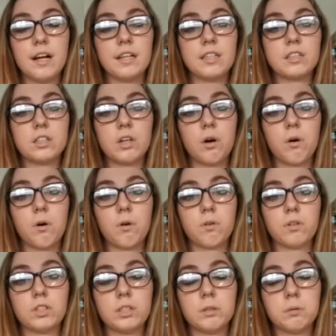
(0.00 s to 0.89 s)
And
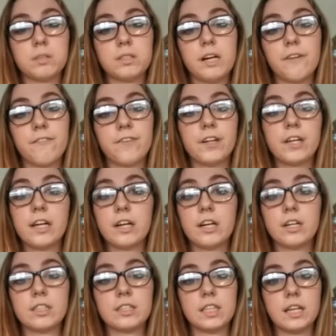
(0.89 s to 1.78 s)
so she was there for
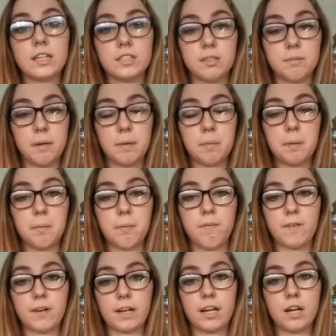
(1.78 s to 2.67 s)
years to make people
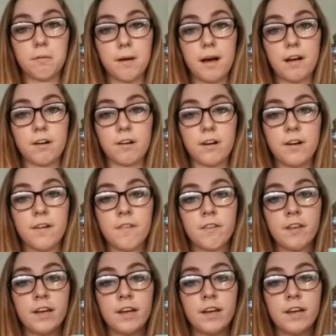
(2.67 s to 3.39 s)
forget about her.